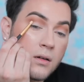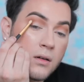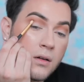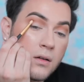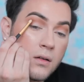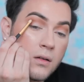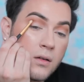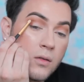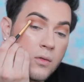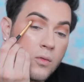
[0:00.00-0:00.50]

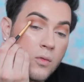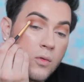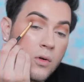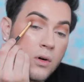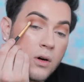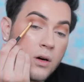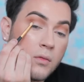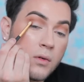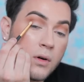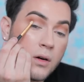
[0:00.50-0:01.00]
Just to
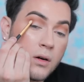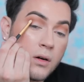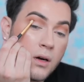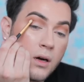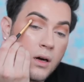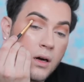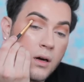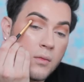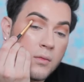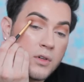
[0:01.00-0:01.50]
warm her
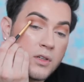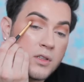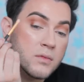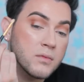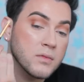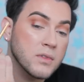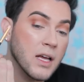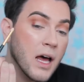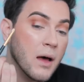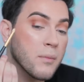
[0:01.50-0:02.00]
up,
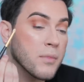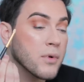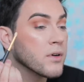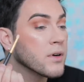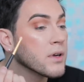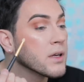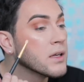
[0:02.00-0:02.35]
just tap her